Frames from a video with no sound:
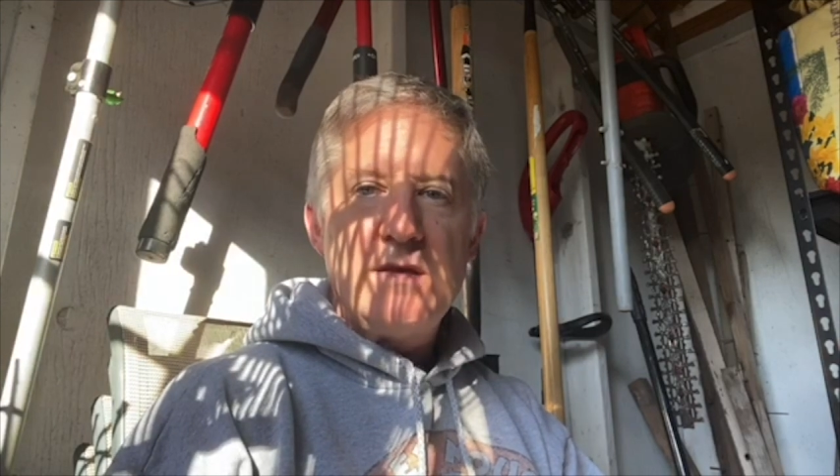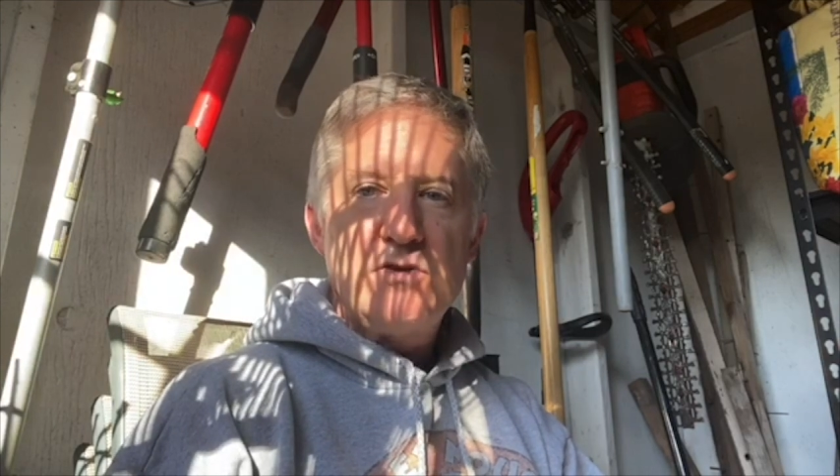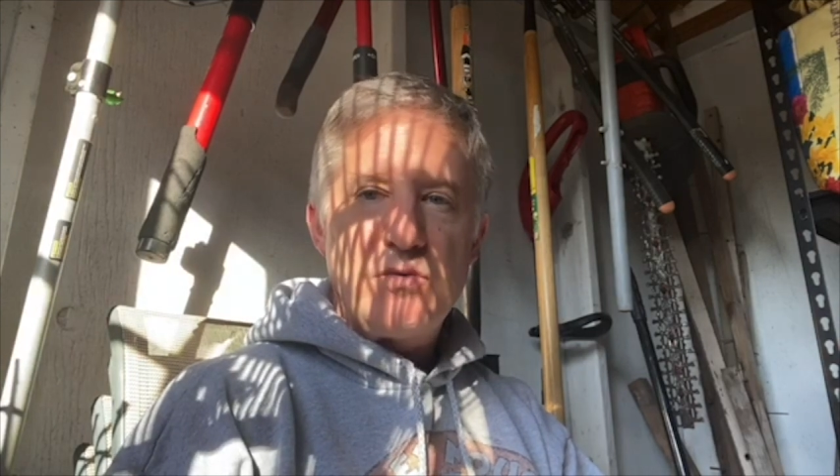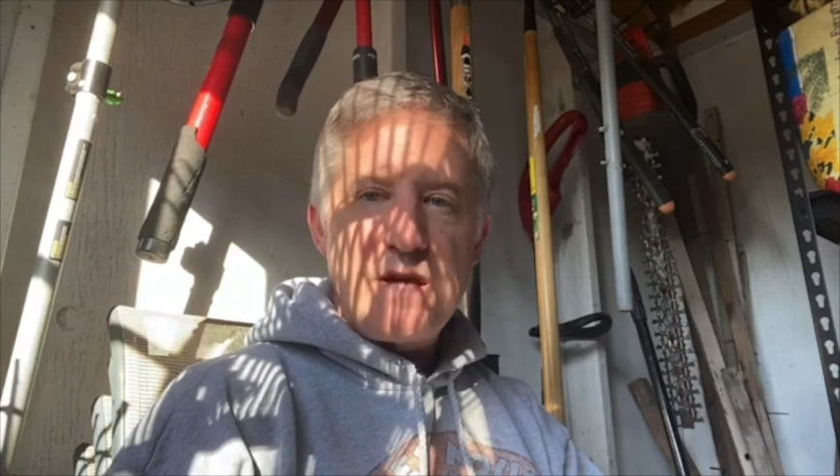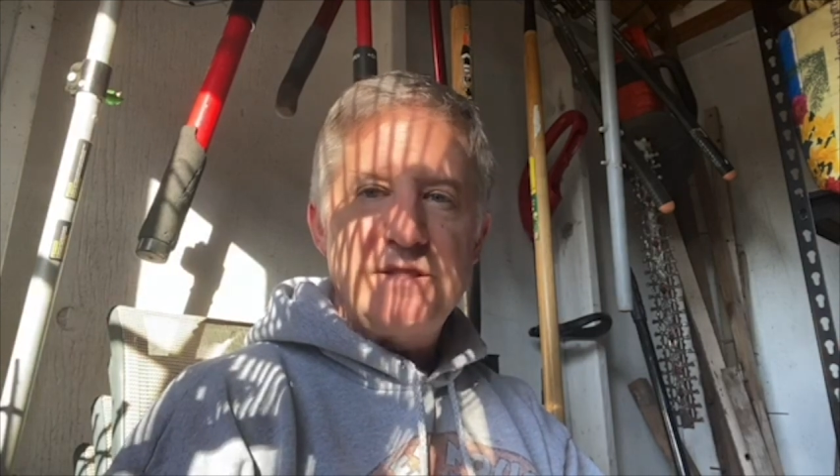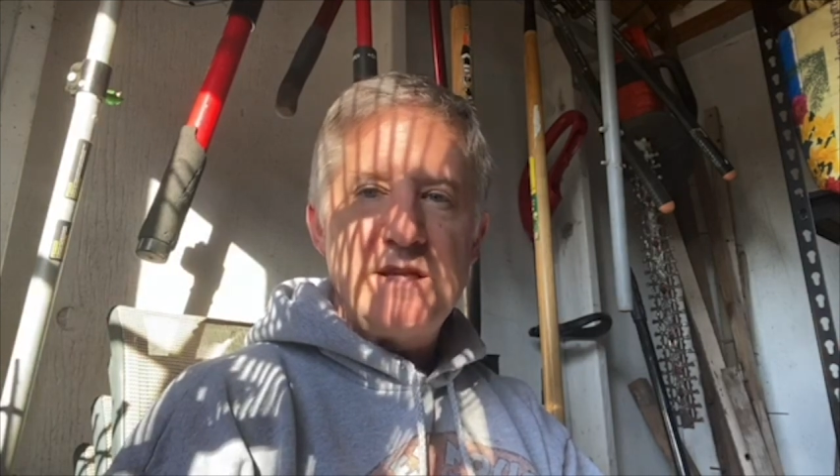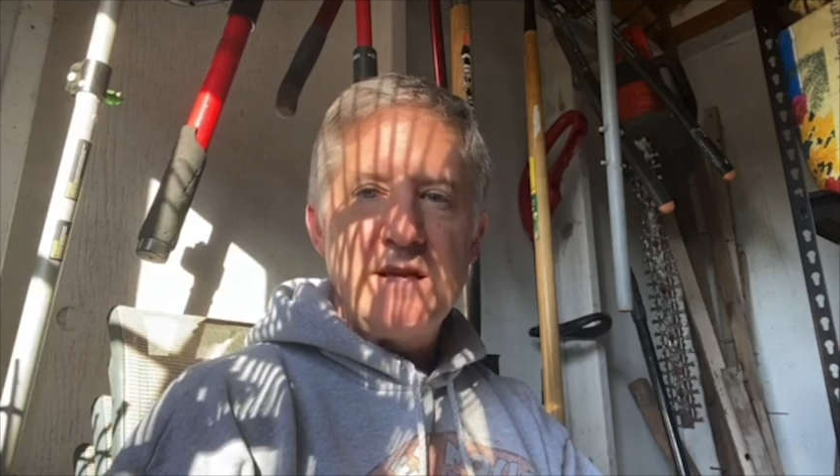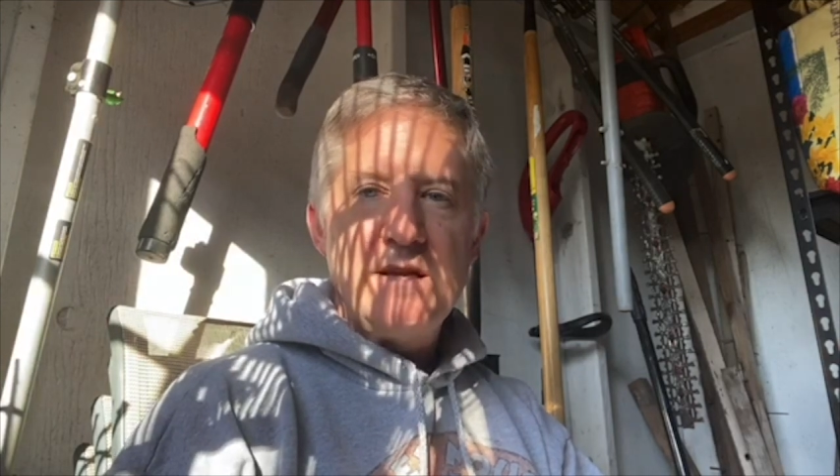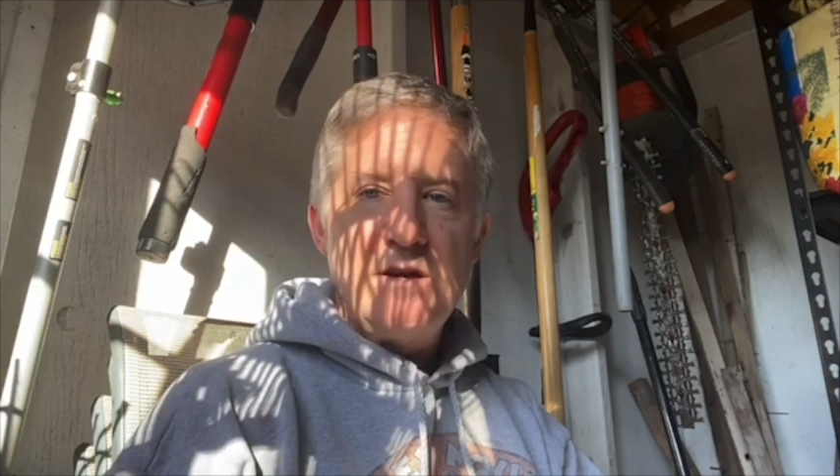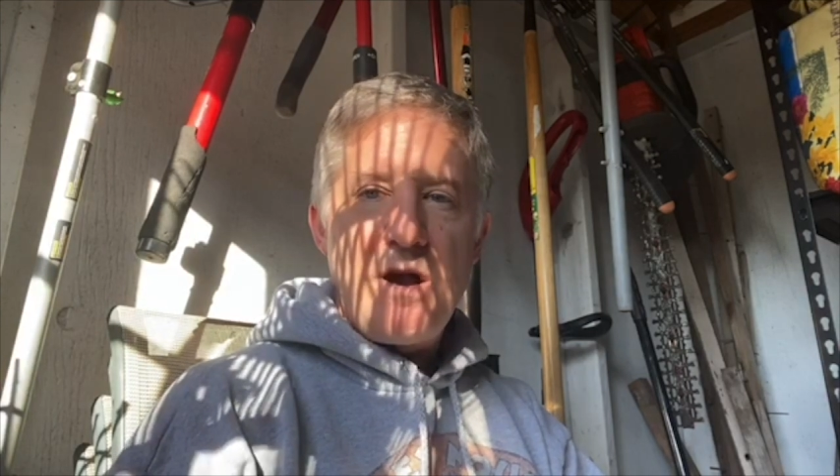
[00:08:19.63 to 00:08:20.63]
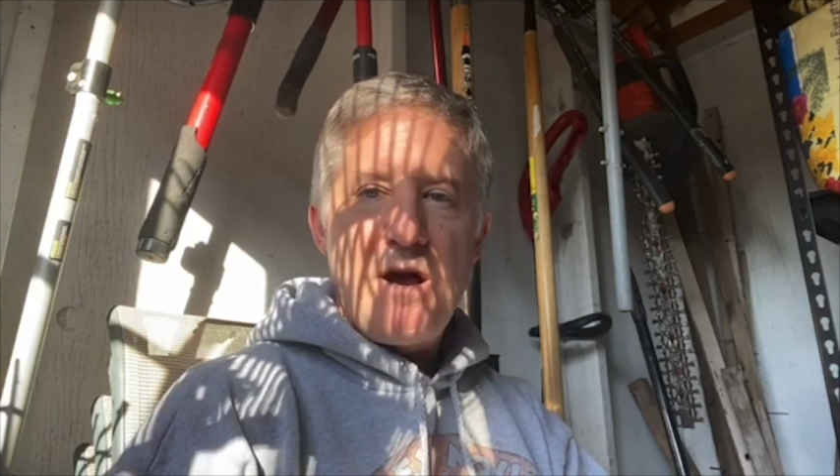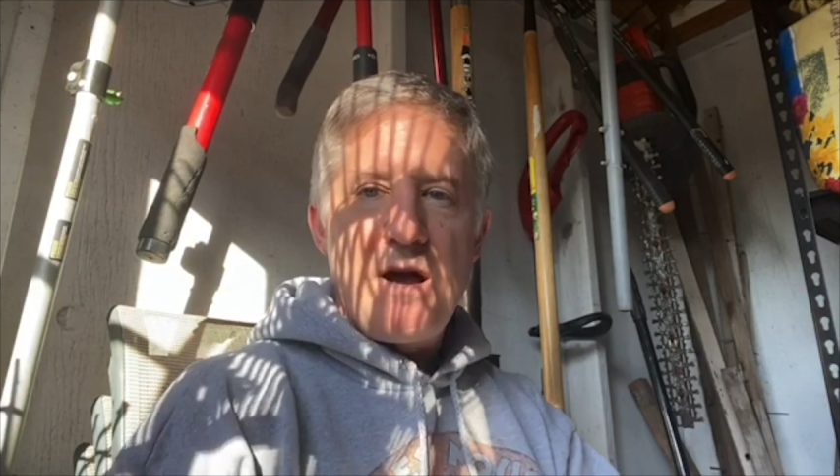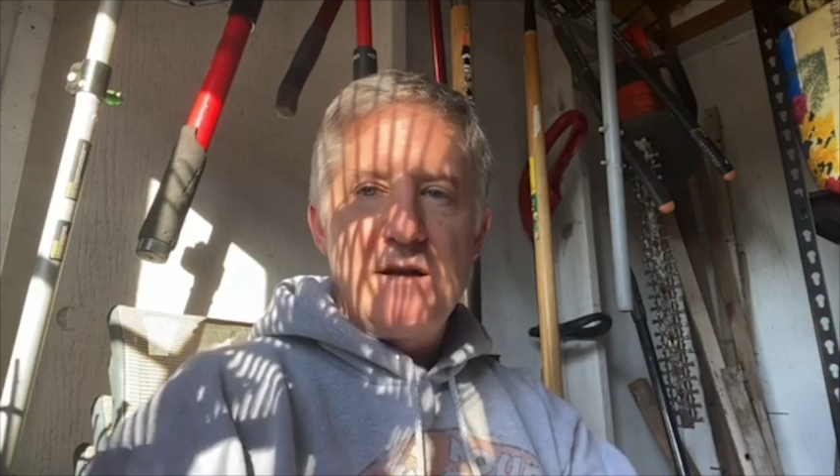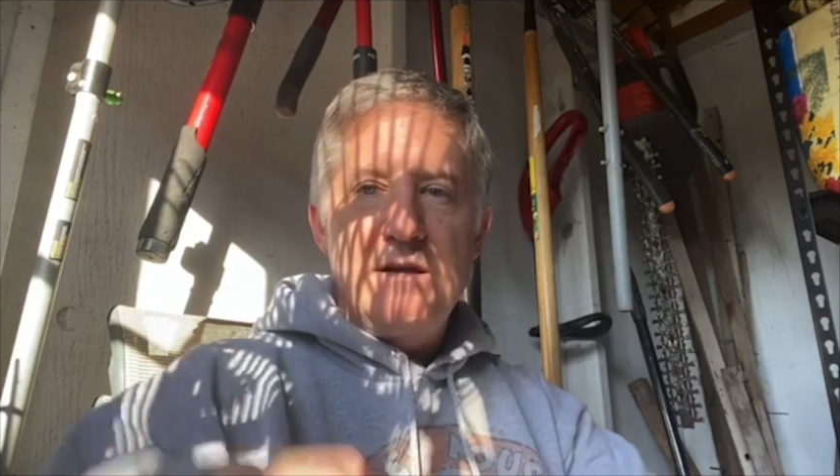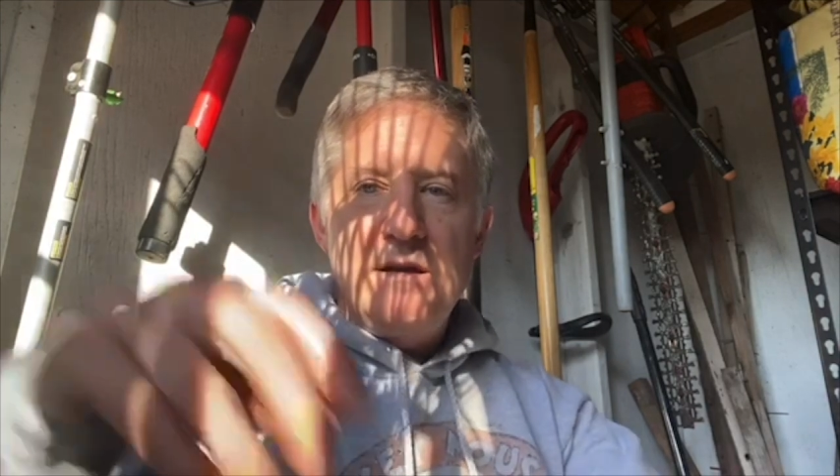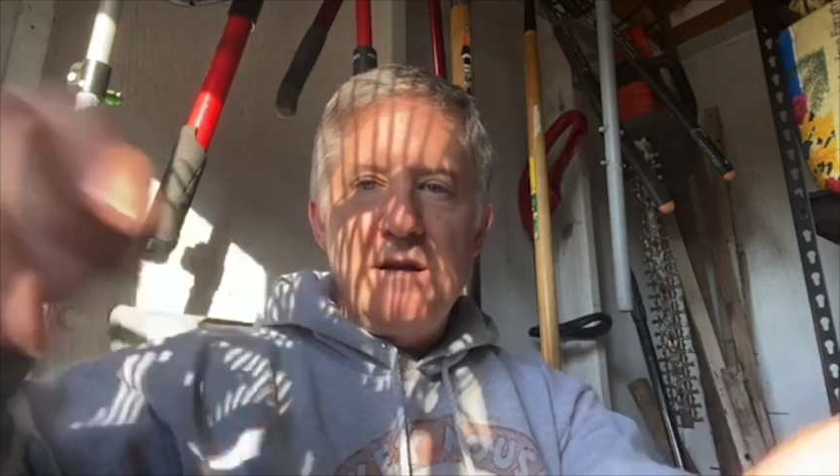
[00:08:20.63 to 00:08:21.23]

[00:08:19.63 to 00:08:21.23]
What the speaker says: trusting in God